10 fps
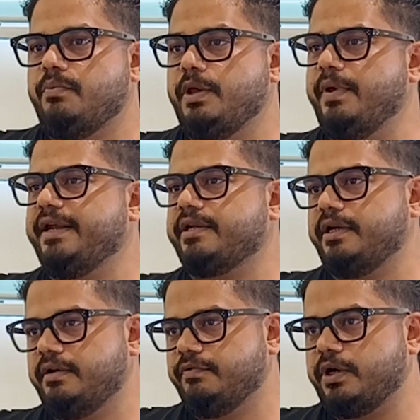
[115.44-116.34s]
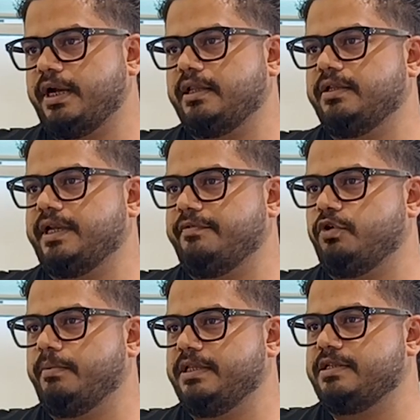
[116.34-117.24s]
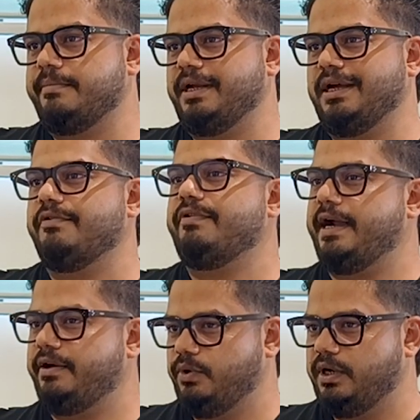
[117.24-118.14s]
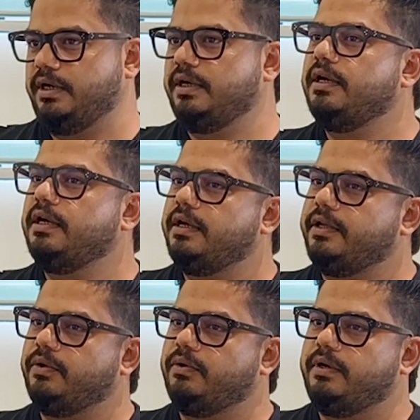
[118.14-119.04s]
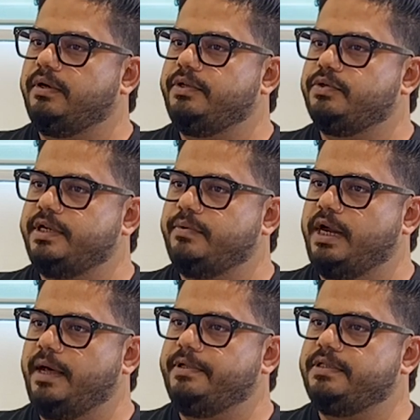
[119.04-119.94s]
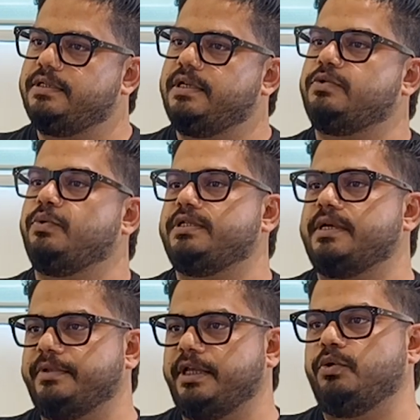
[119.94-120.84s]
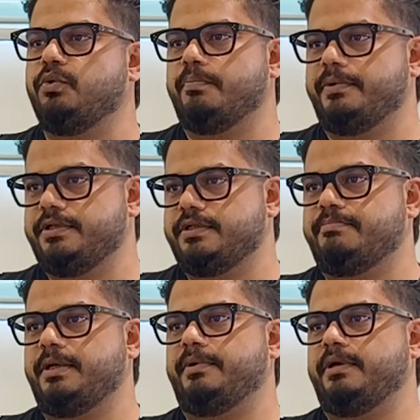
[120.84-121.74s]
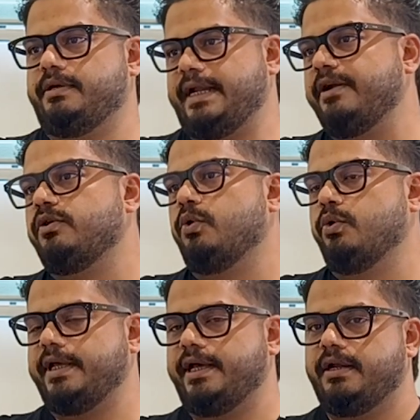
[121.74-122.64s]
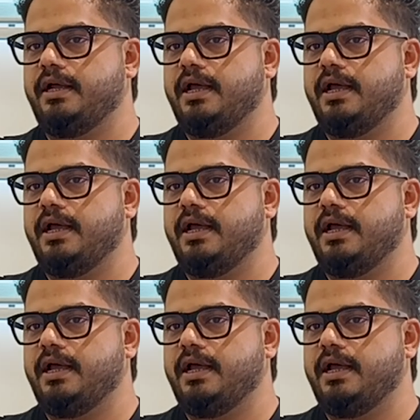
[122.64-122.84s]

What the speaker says: we waited for another 3-4 months. Hame laga fad hoga. Usually what happens is as soon as something new opens, people tend to go there.